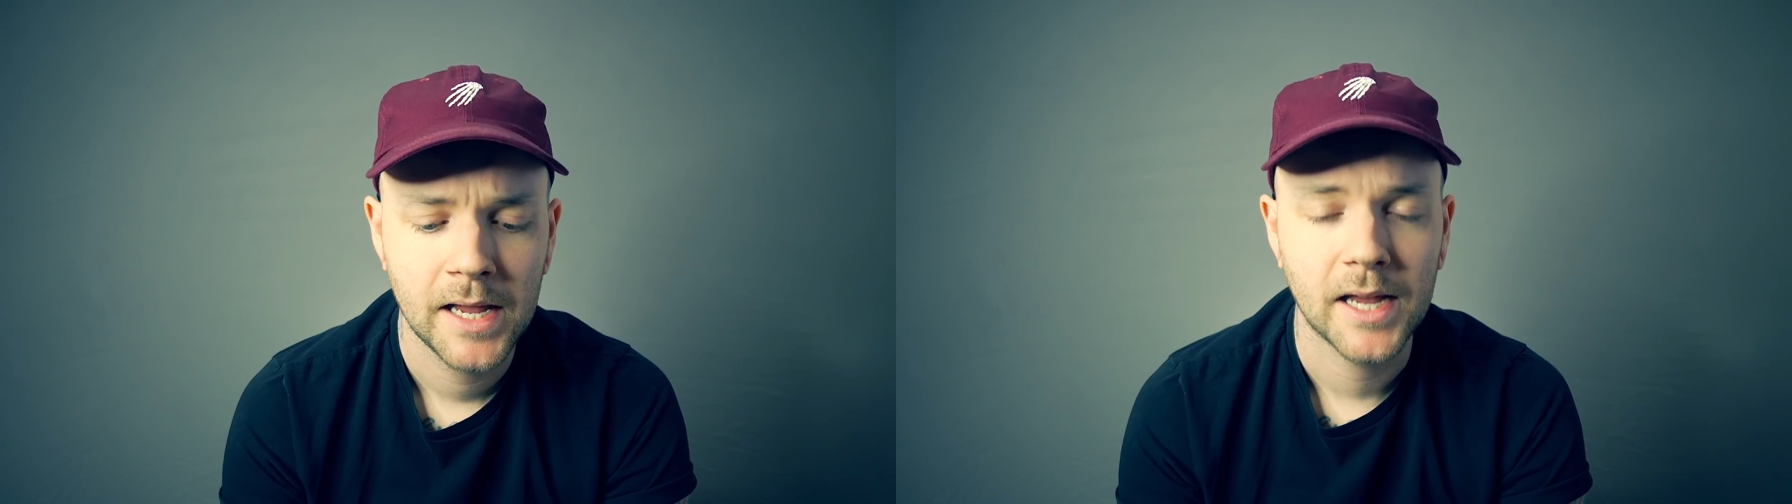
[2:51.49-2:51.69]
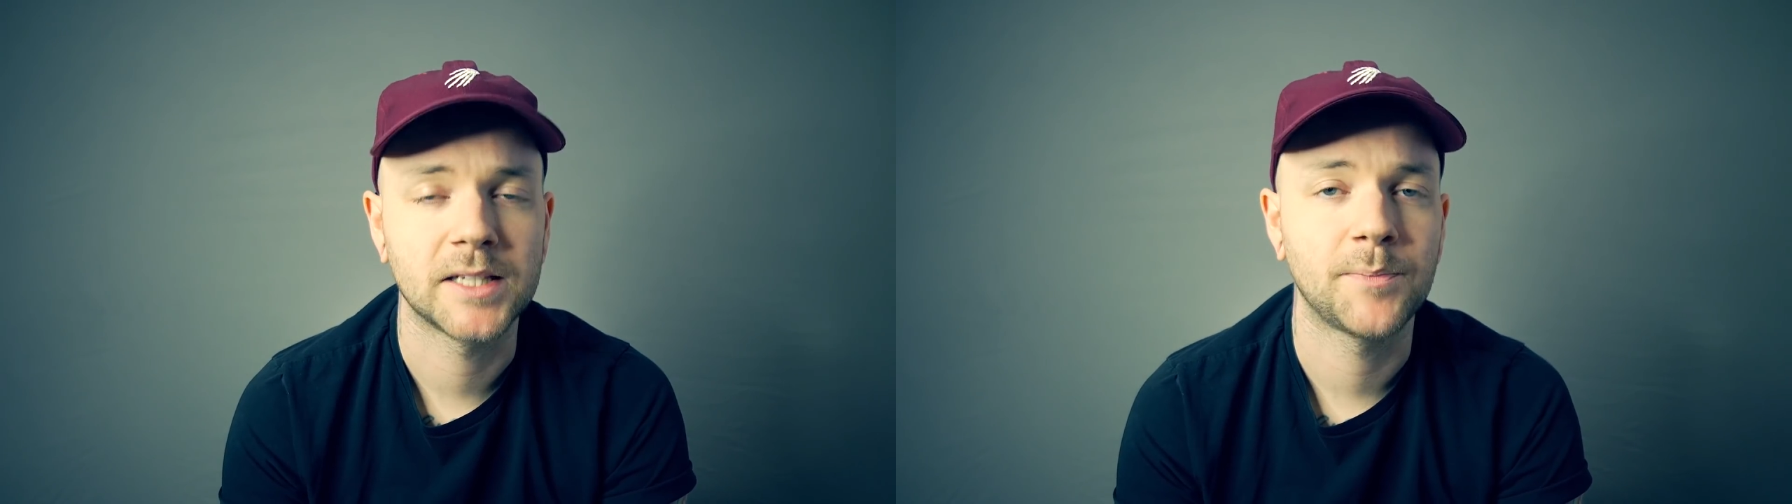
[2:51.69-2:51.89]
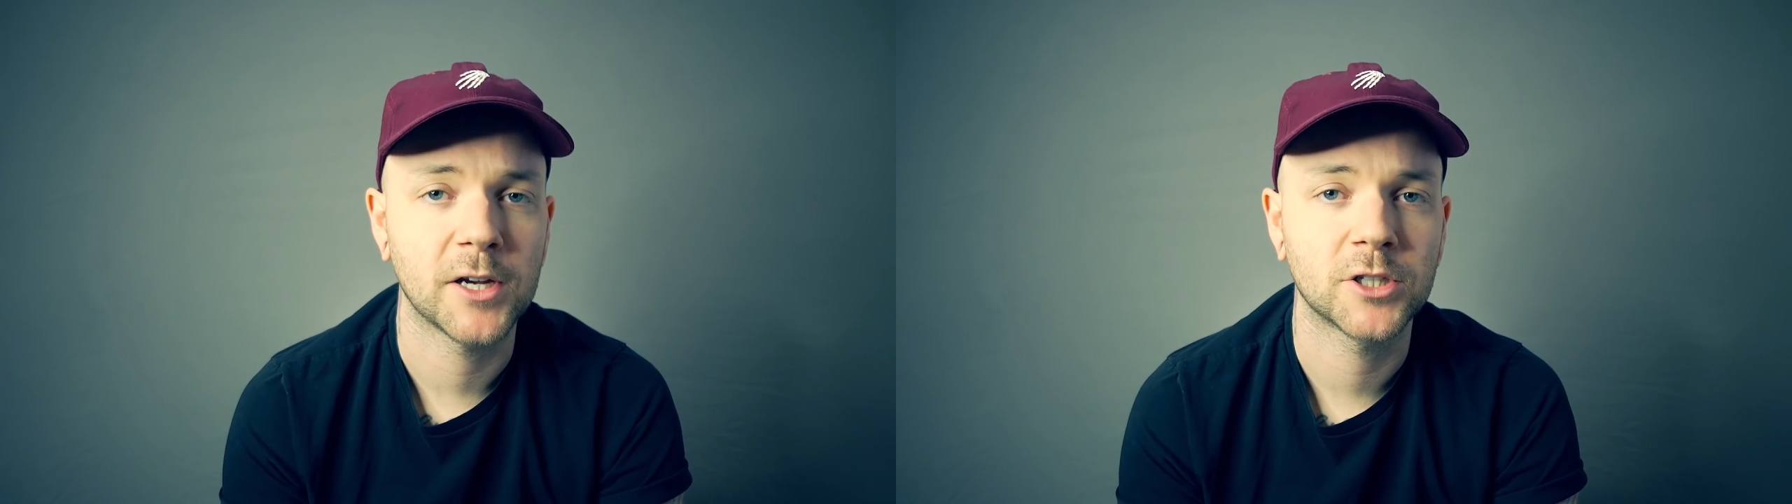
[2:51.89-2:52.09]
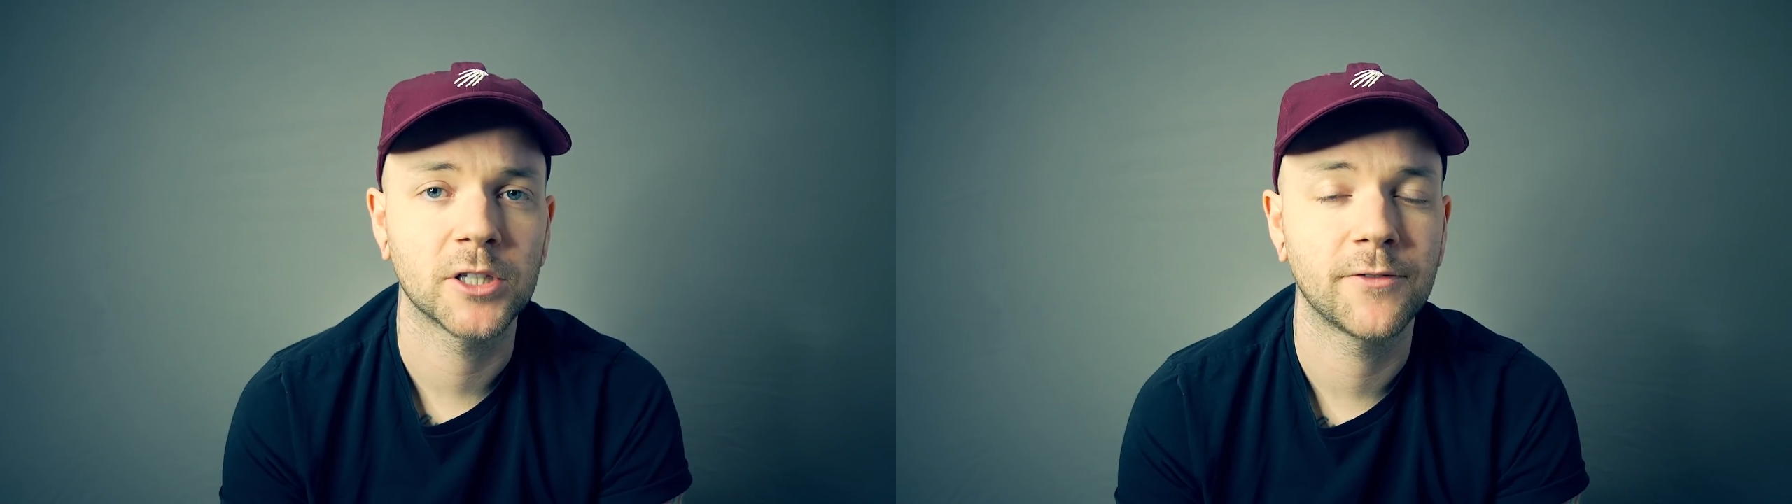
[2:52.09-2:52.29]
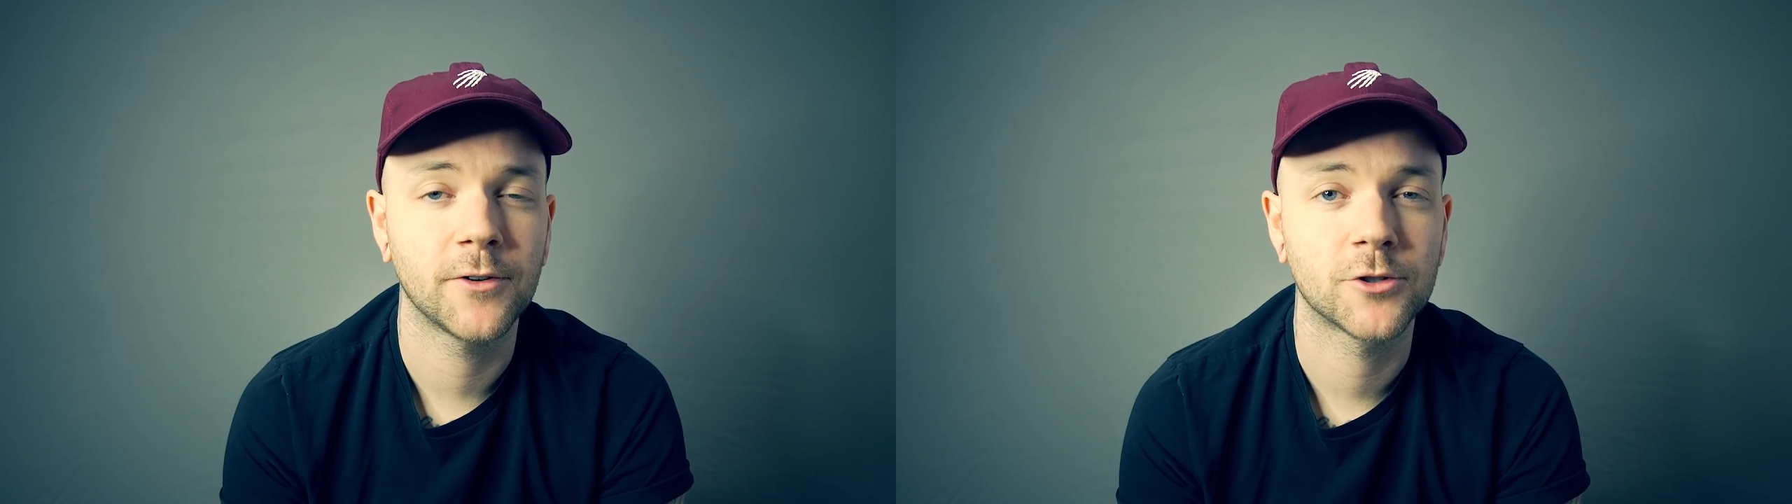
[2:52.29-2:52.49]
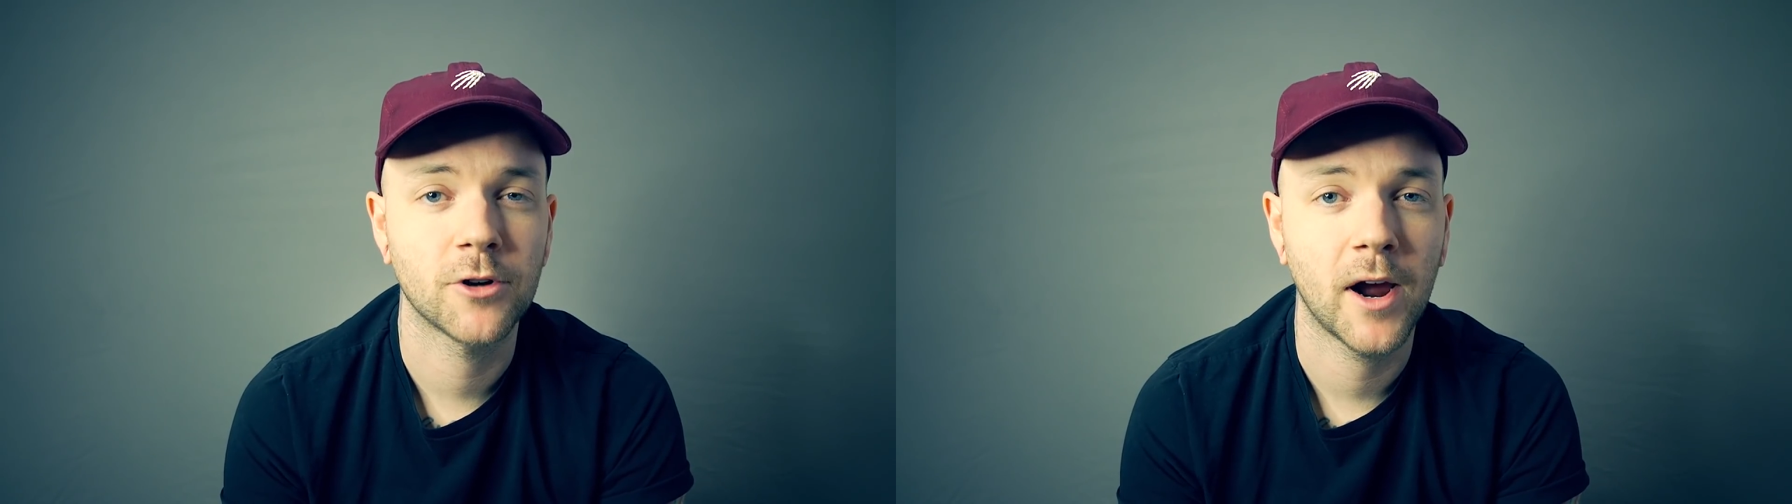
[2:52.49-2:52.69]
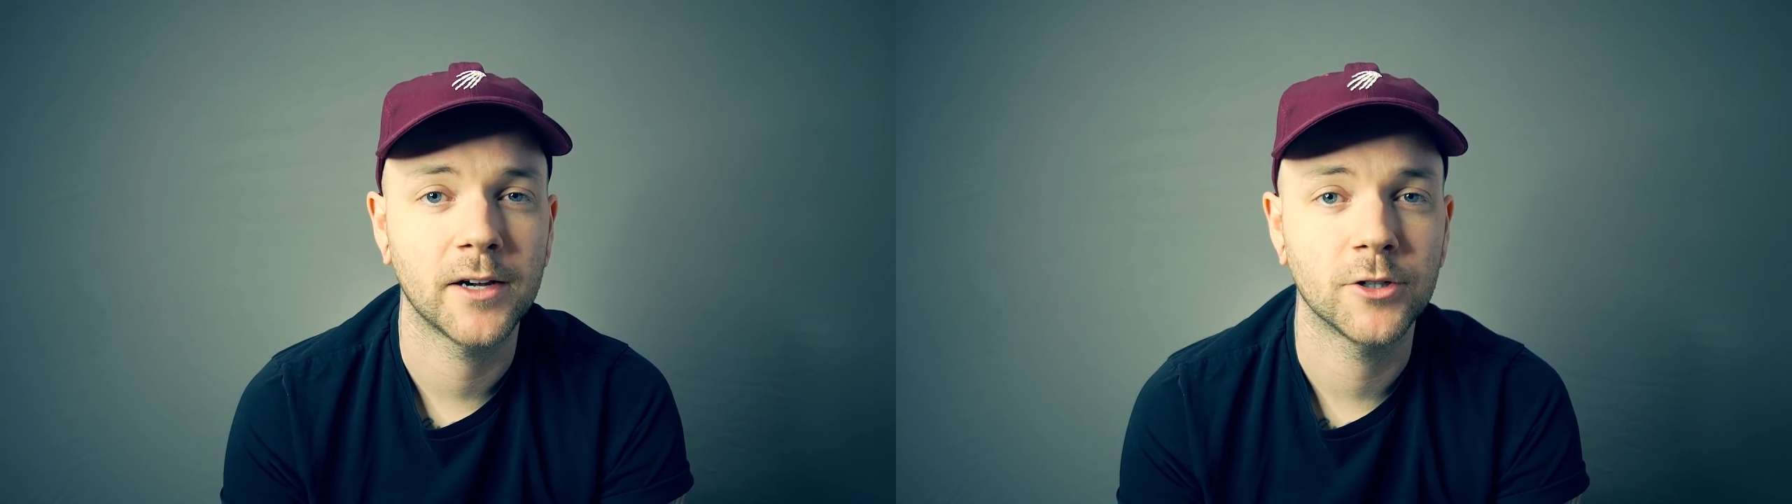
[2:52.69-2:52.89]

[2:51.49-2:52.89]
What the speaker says: especially if you're trying